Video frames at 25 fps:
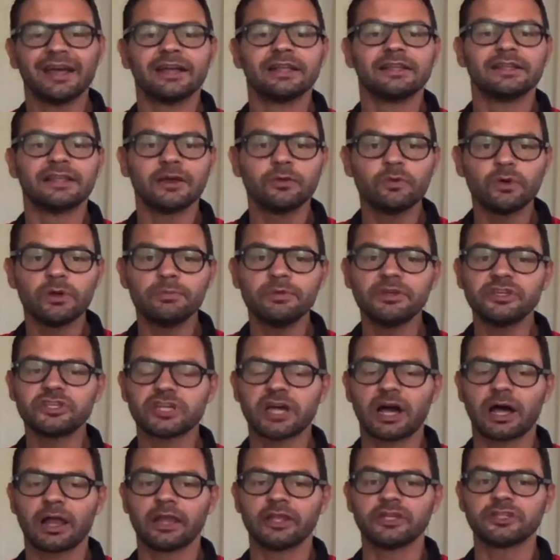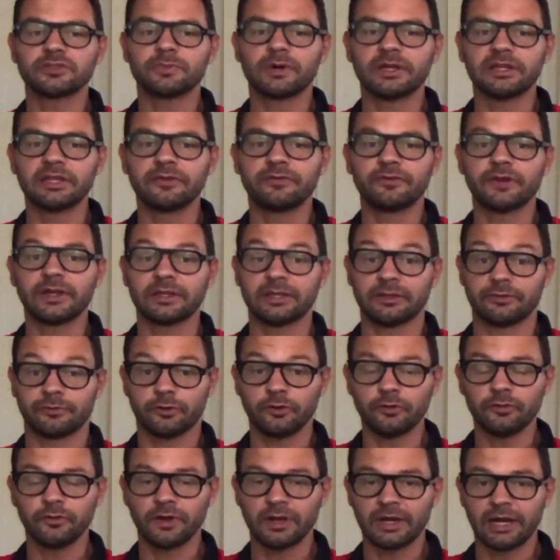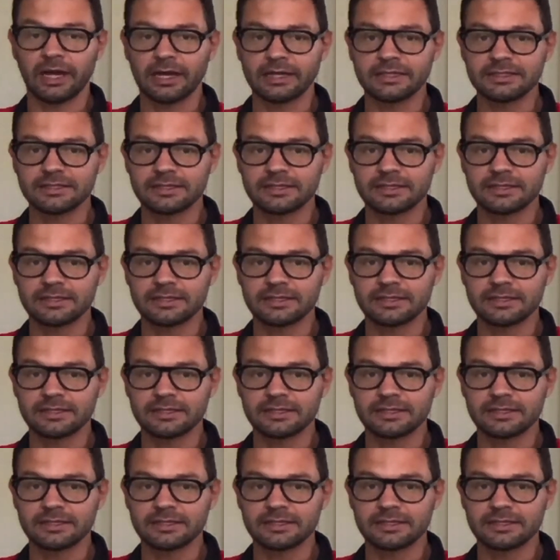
They will be challenged by the fact that Fofana is